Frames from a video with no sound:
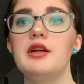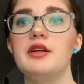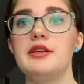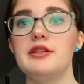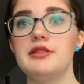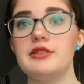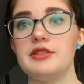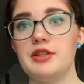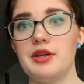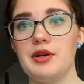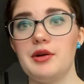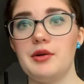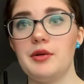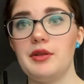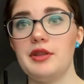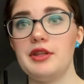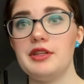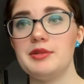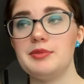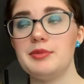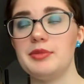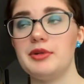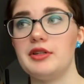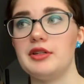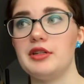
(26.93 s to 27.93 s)
So
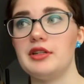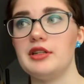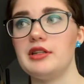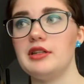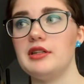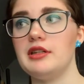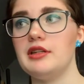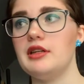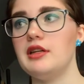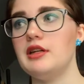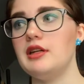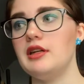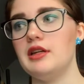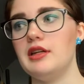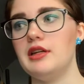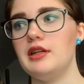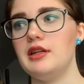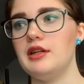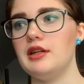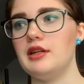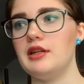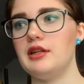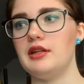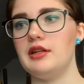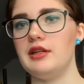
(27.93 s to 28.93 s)
this book
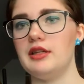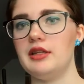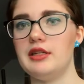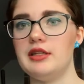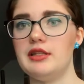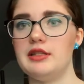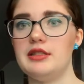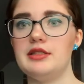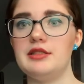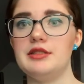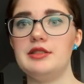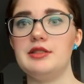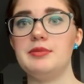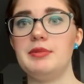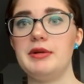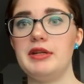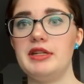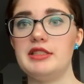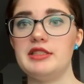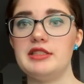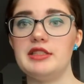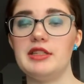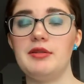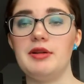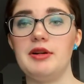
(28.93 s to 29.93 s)
is
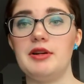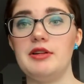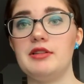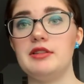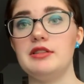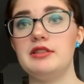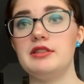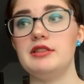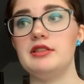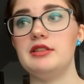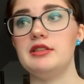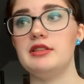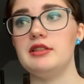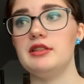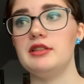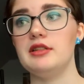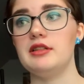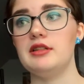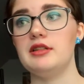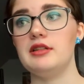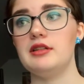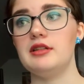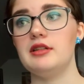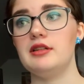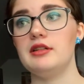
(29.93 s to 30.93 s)
based around
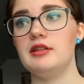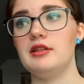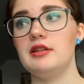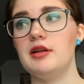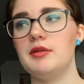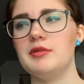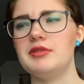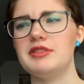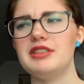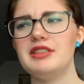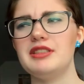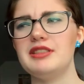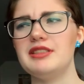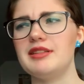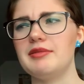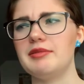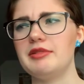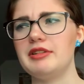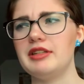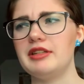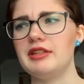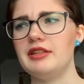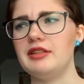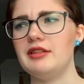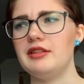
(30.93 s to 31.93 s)
I'm gonna say
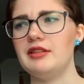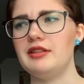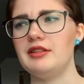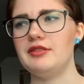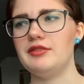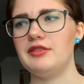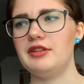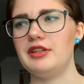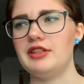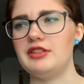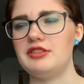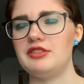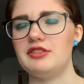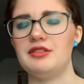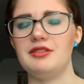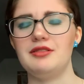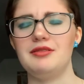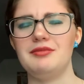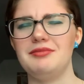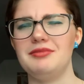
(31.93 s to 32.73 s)
zombie invasion.